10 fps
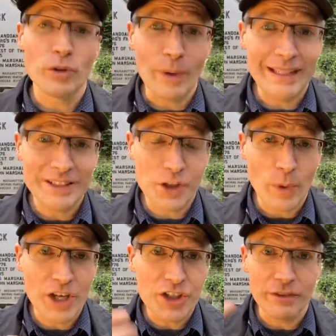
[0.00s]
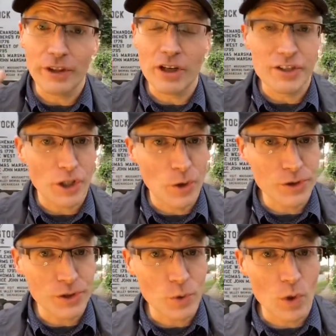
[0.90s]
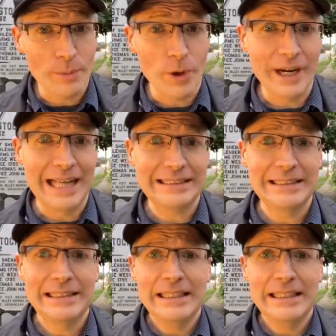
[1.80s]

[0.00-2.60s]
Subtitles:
the rain situation, if there's a coastal storm or not.